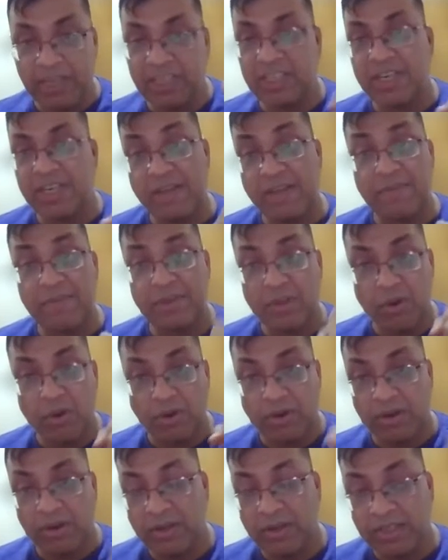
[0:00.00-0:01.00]
each and
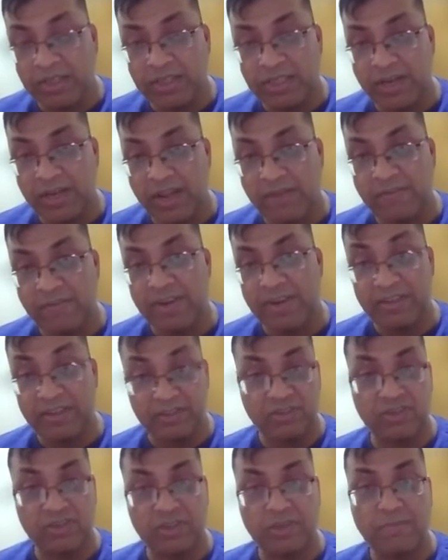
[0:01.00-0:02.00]
every
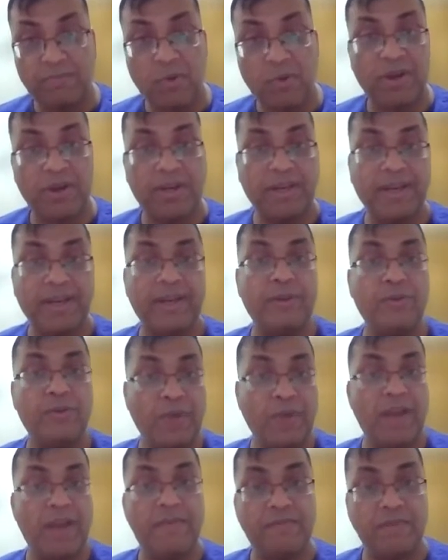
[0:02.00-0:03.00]
decision point that
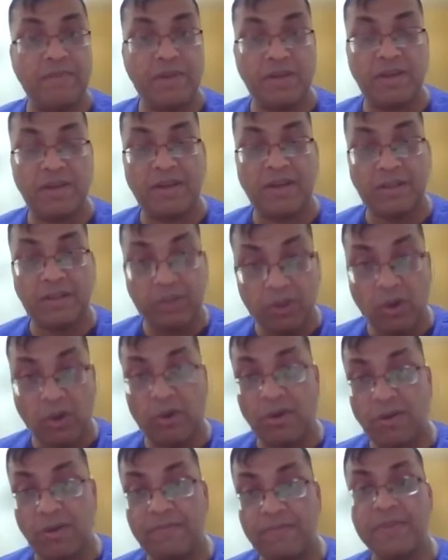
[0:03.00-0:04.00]
you have
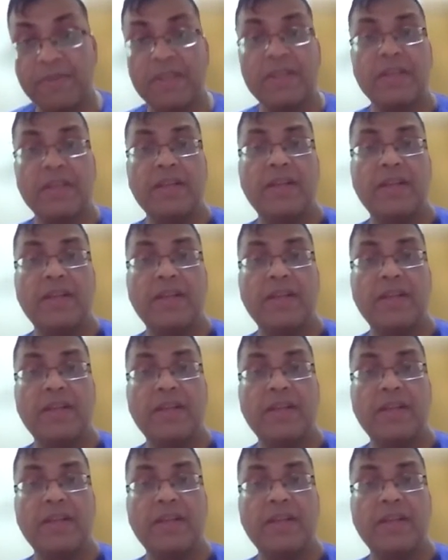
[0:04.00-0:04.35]
thought of,